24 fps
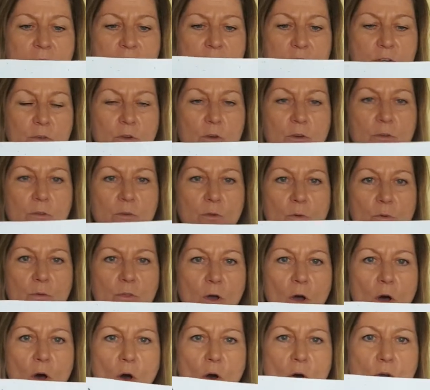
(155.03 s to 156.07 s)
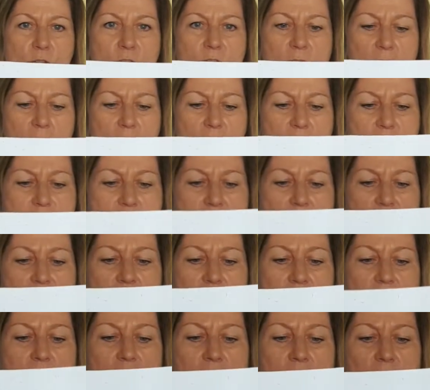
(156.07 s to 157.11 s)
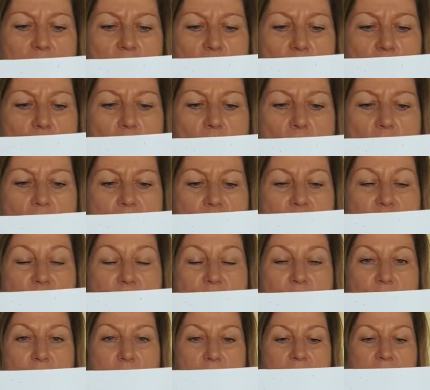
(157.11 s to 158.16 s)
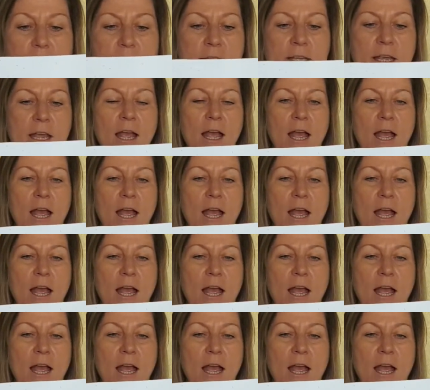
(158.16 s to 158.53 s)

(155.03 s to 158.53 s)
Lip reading: So I've got all the hot colours there, yellow, orange and red.